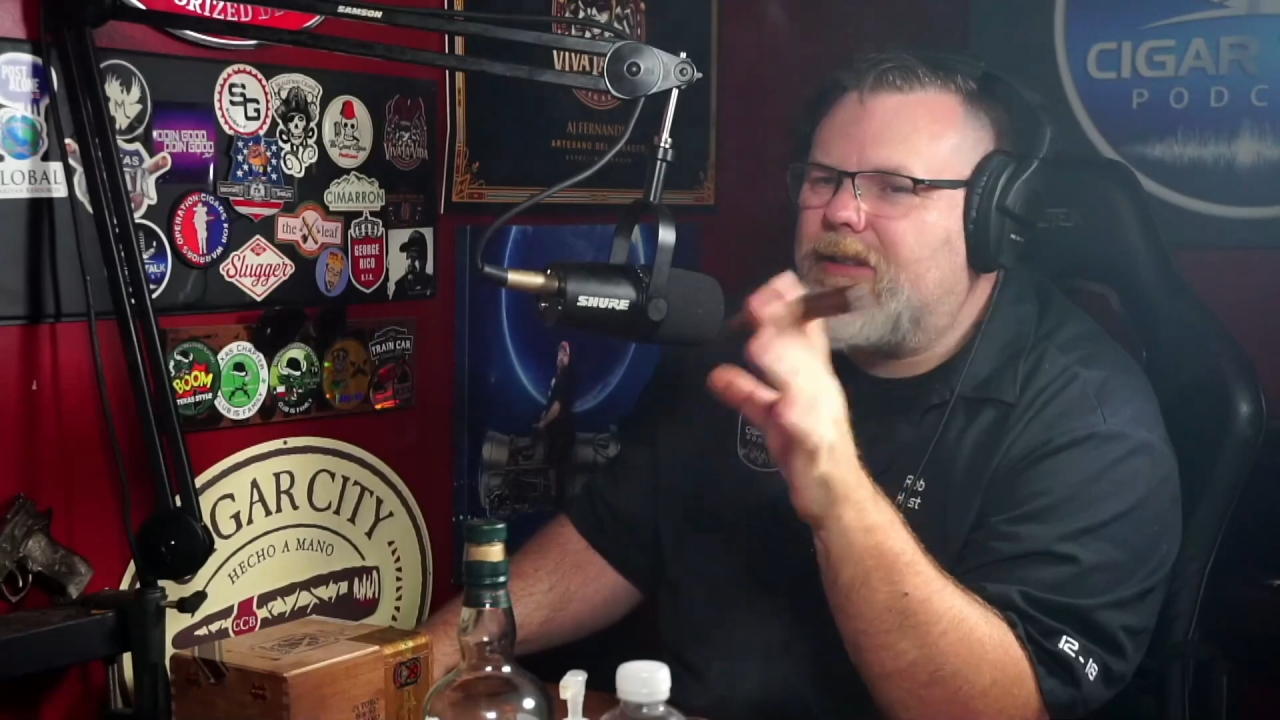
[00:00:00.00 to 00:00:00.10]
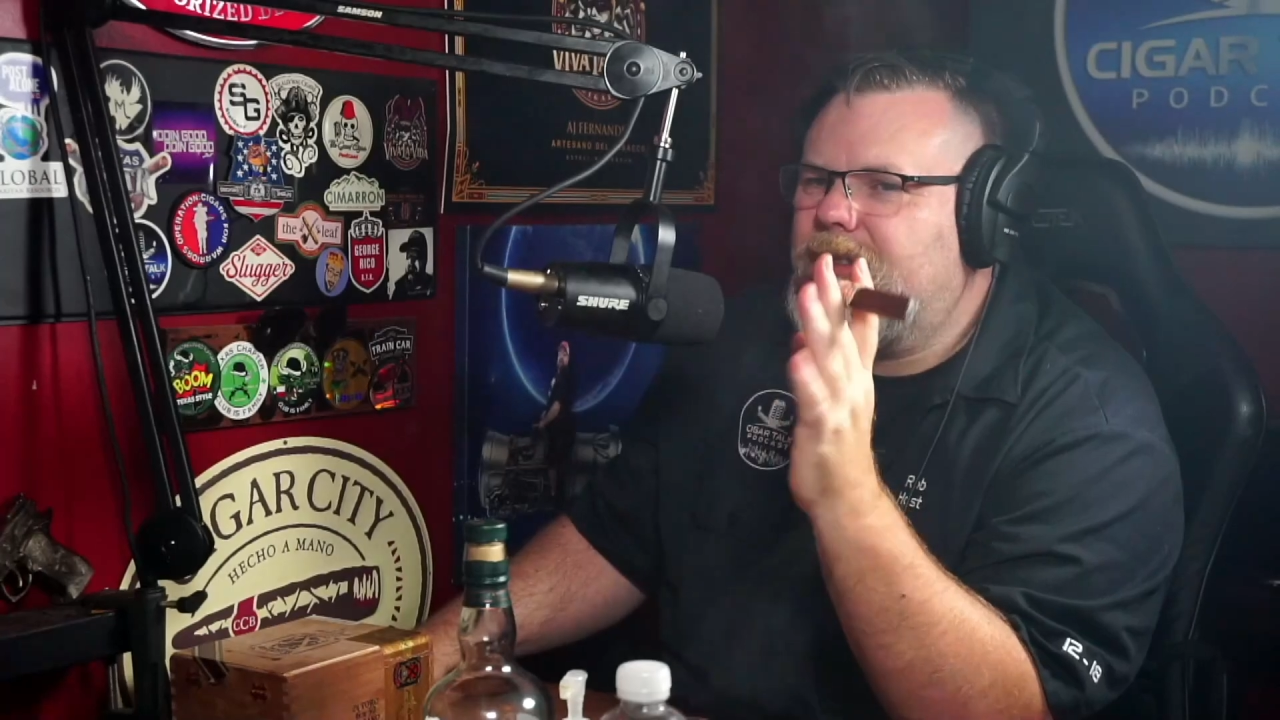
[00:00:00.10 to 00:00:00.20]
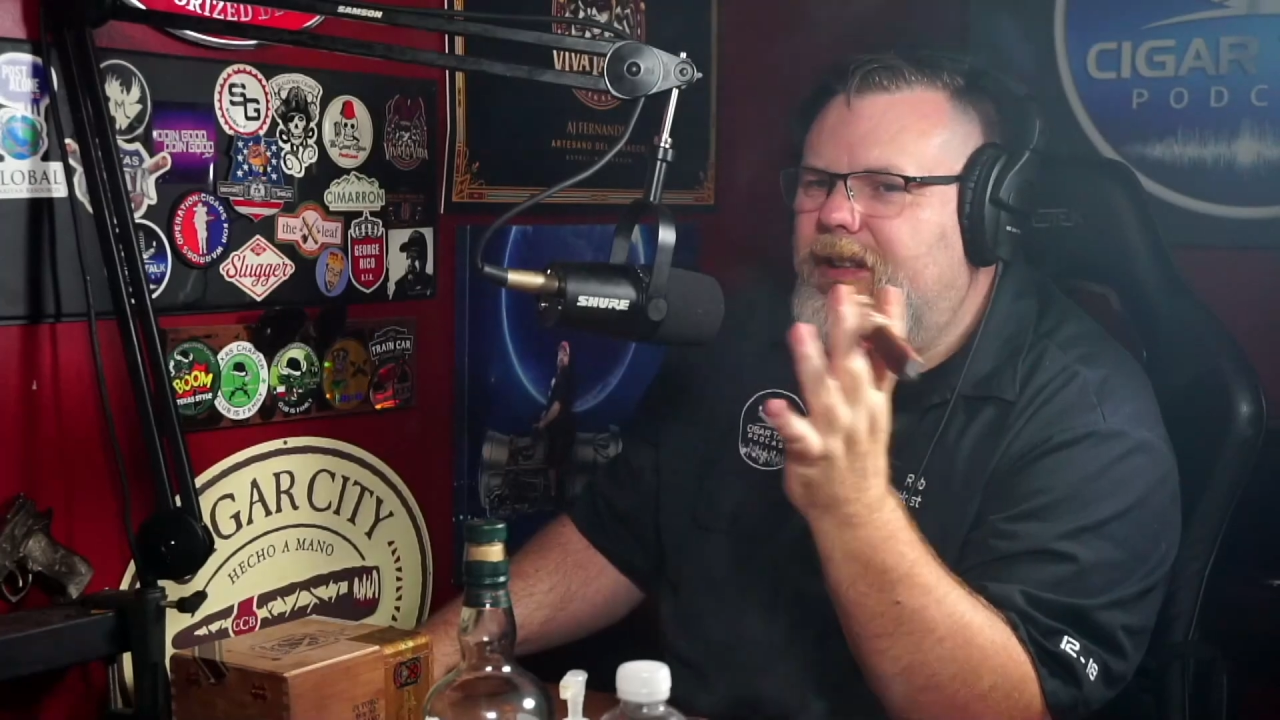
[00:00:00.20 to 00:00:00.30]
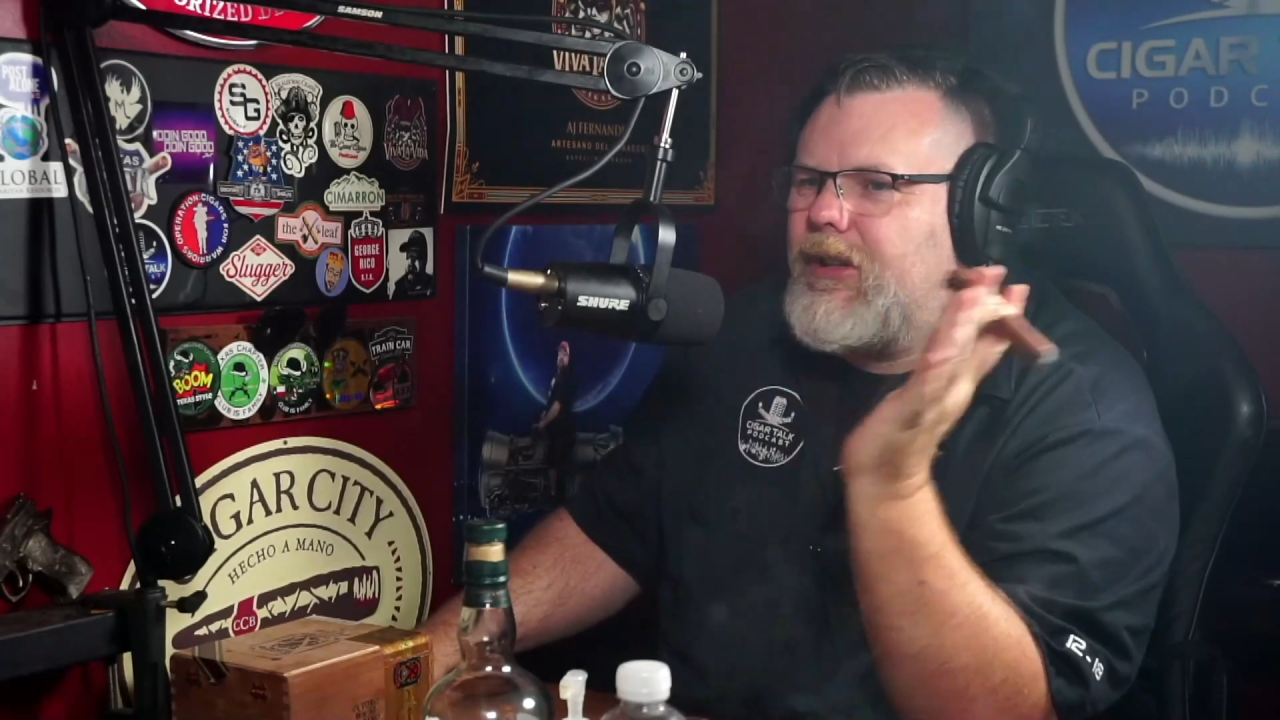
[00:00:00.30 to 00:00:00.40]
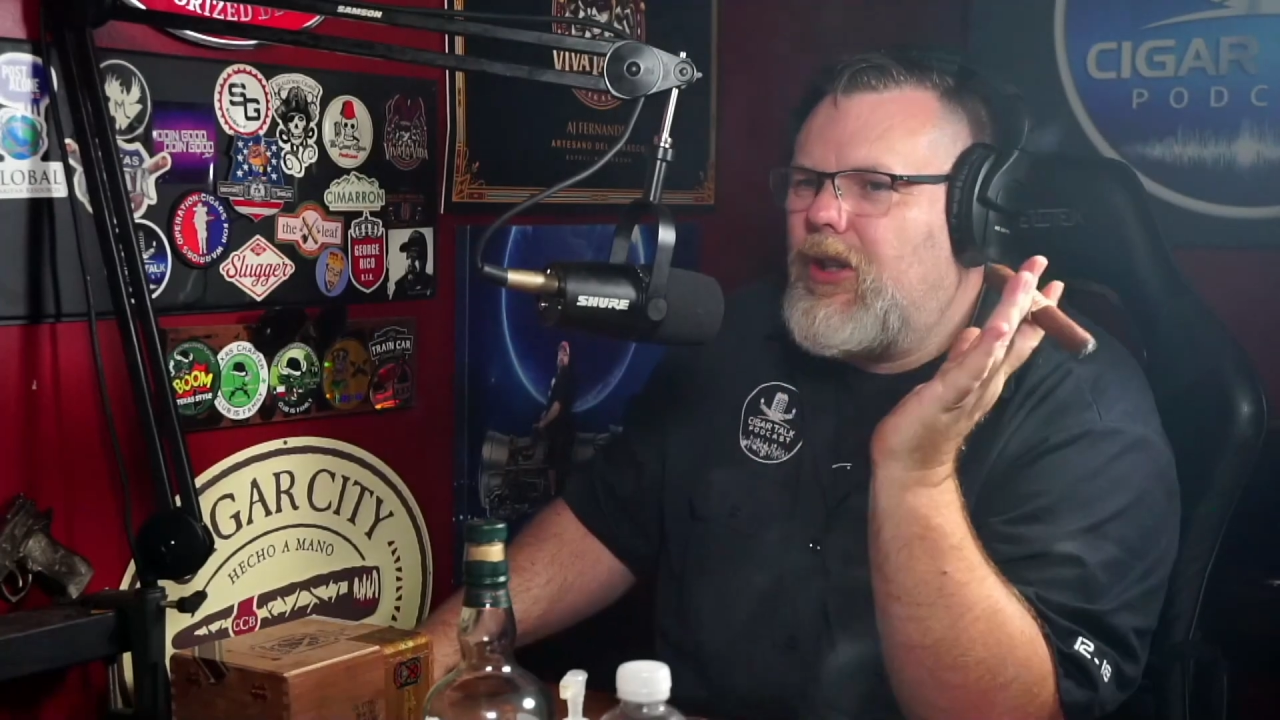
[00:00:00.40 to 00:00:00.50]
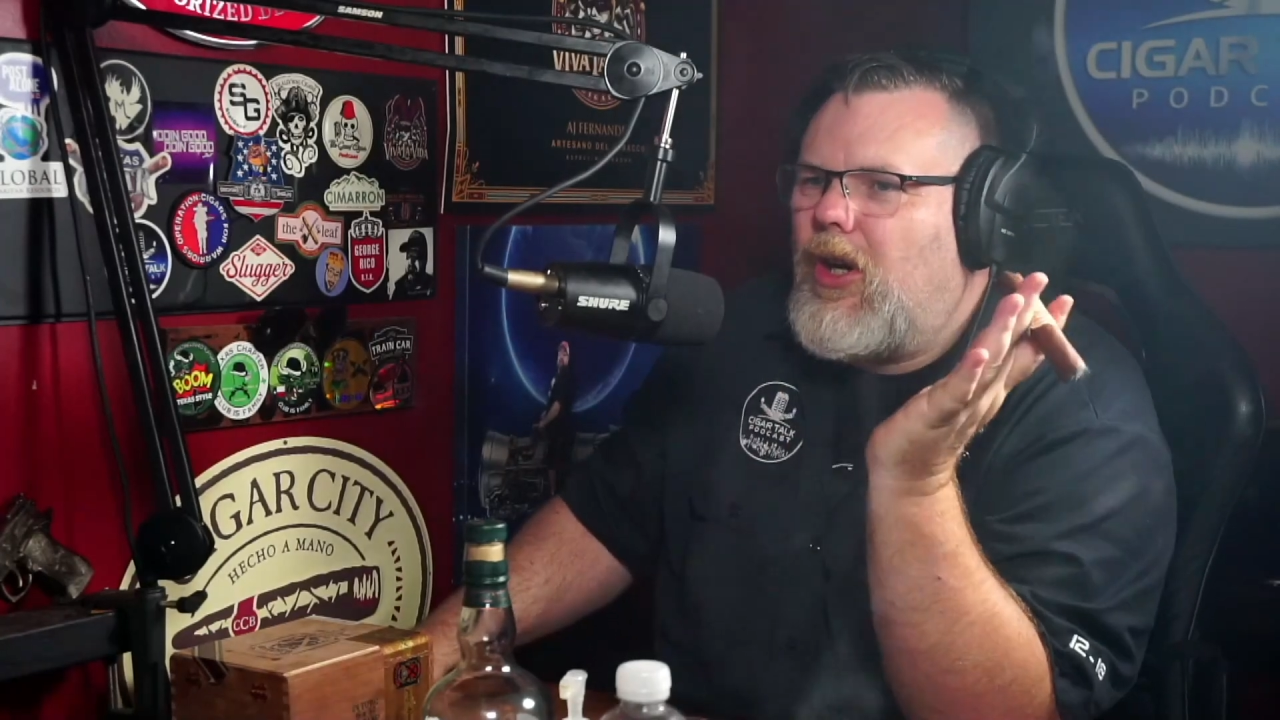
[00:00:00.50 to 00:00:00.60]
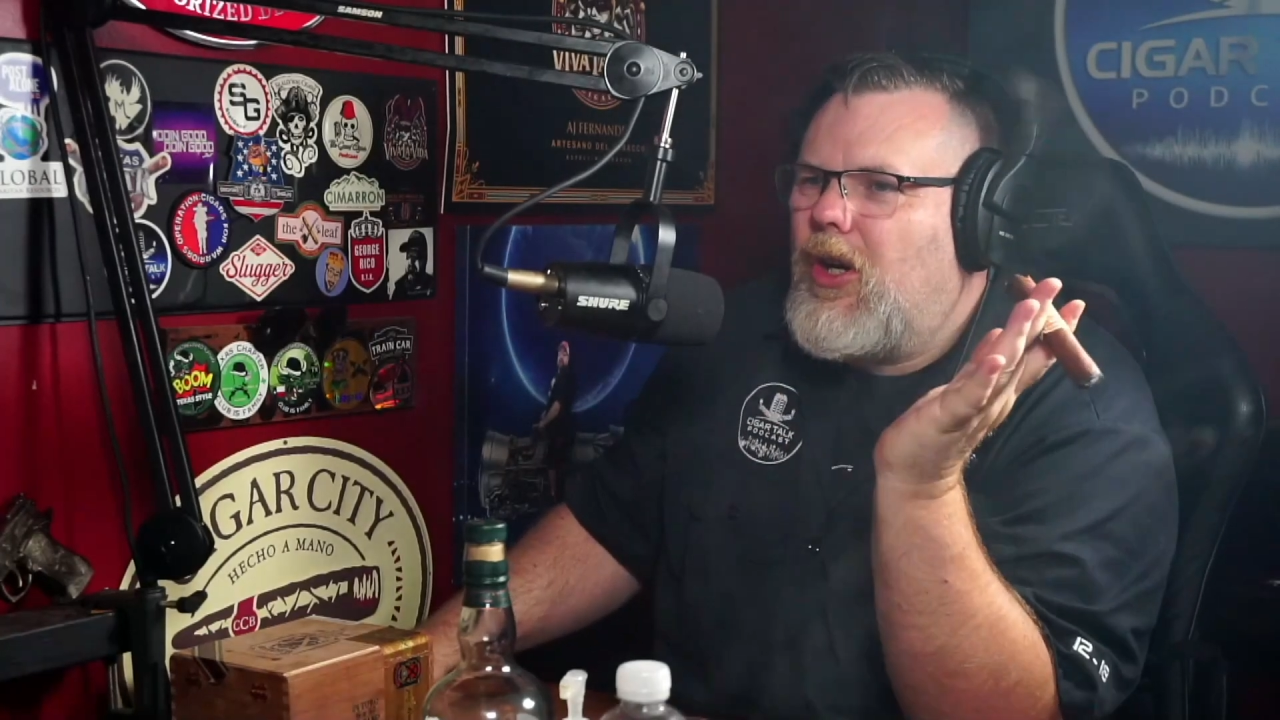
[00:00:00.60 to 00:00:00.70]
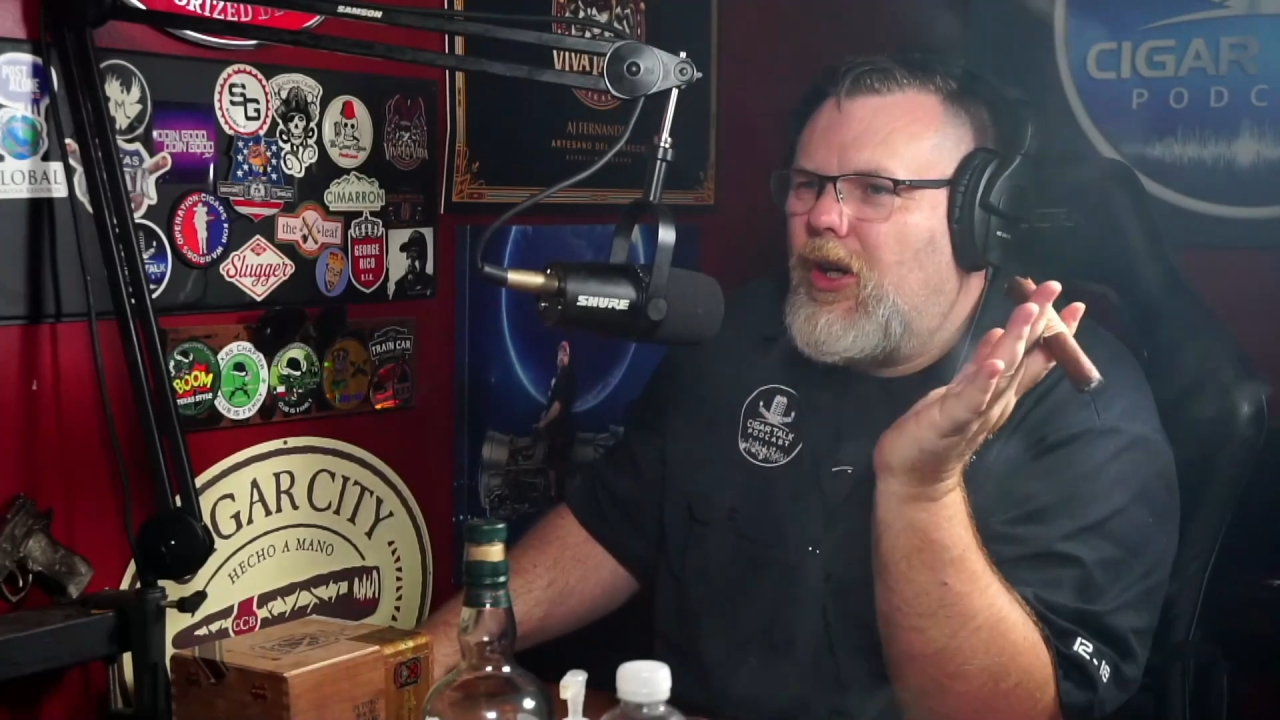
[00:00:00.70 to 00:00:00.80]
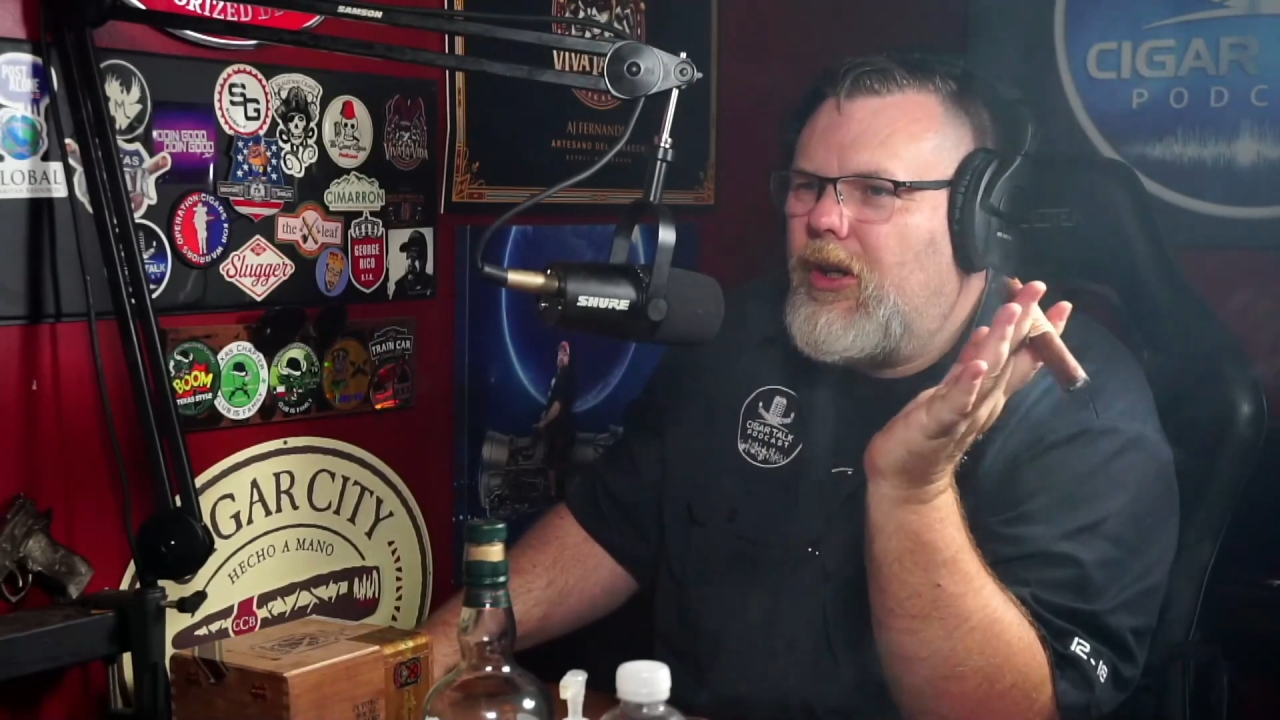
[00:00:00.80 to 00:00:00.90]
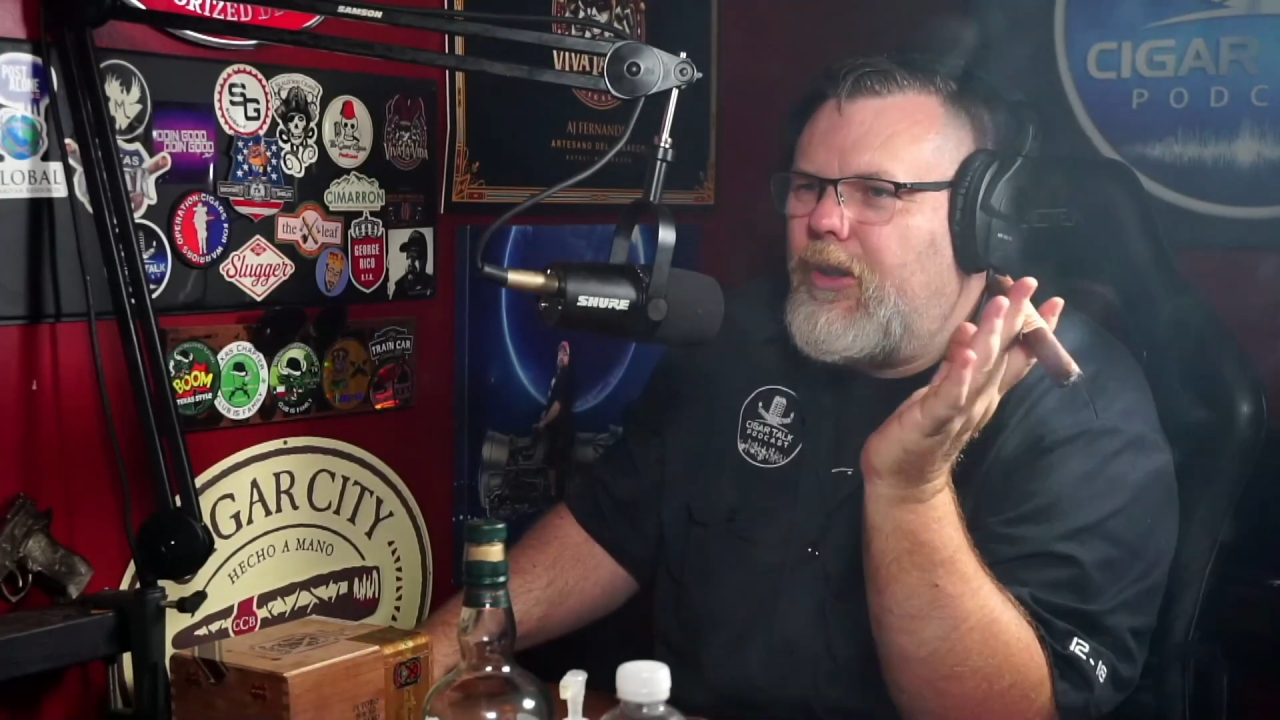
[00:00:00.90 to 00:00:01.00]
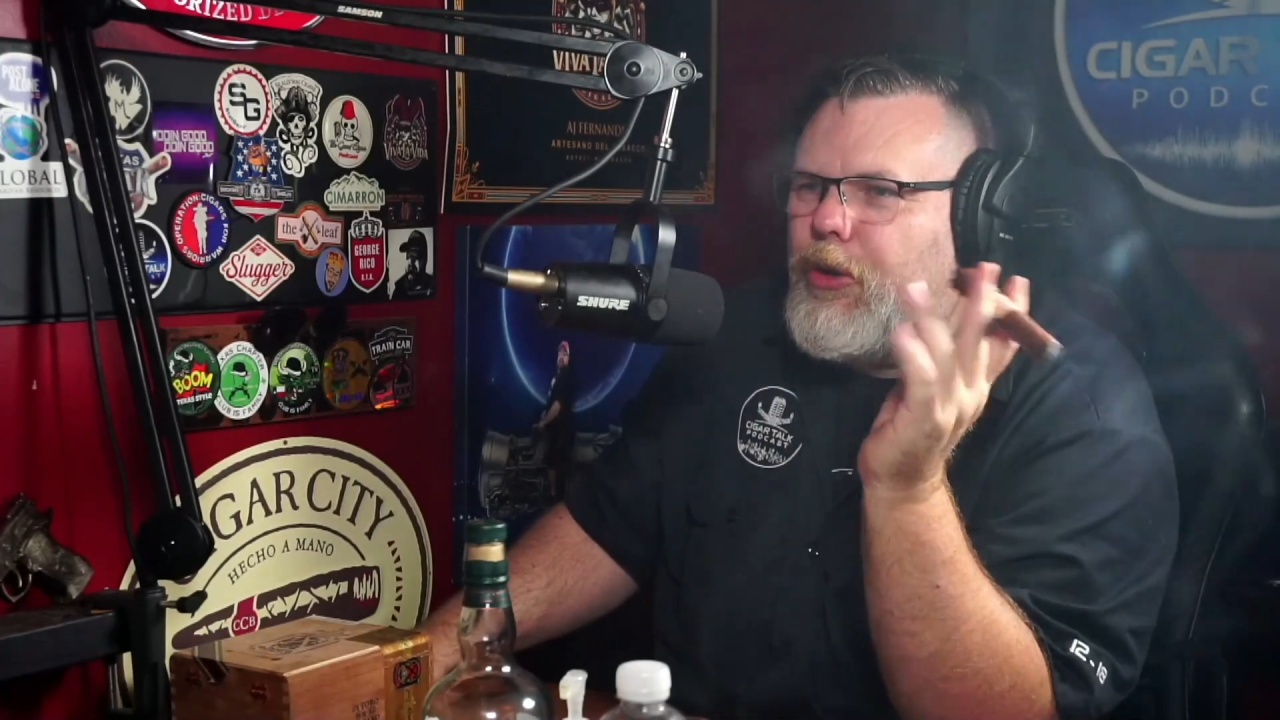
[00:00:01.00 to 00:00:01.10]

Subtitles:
cigar,